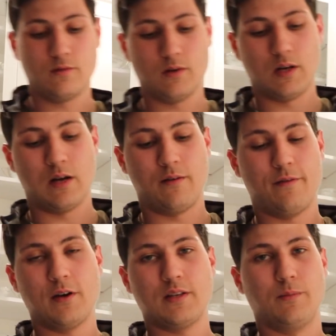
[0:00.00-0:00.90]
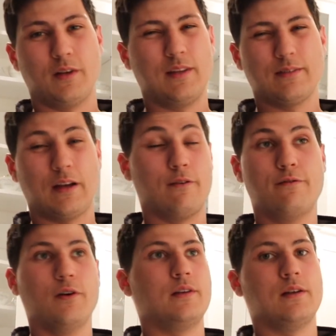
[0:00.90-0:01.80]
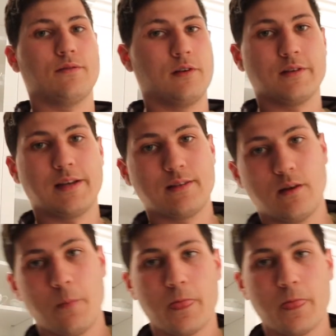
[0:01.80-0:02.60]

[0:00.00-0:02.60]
Very similar. I think it's like a foot difference, that's it.